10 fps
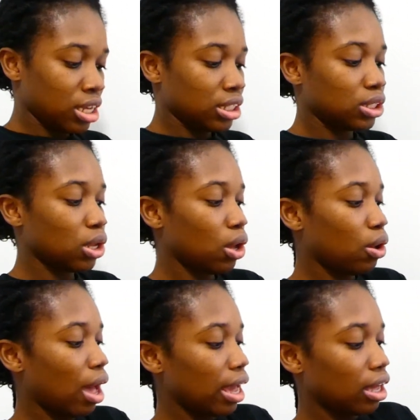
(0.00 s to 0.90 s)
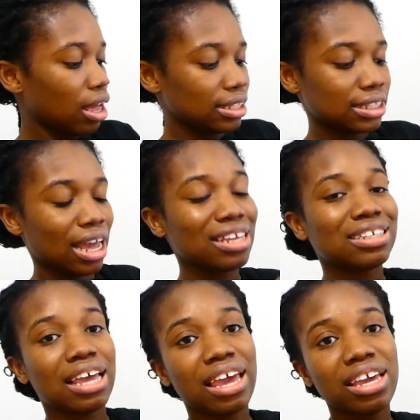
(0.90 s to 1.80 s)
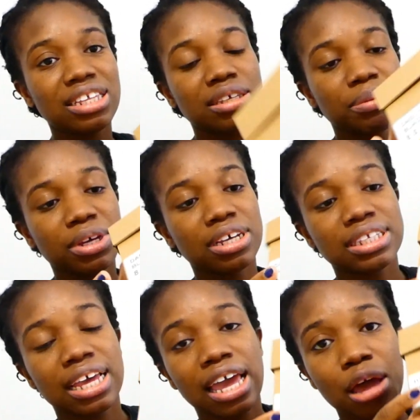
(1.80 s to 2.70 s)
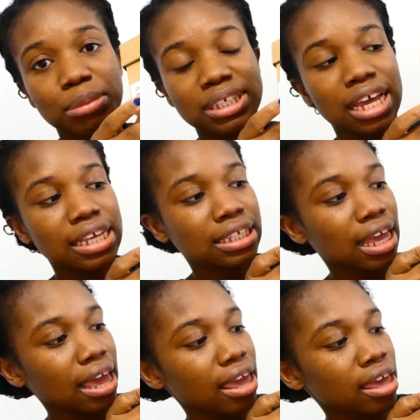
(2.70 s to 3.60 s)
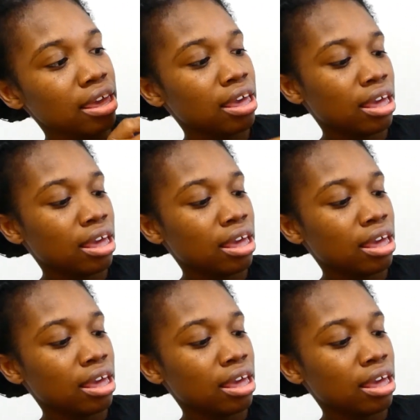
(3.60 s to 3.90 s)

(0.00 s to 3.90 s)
So I got size 8 because I am a size 8.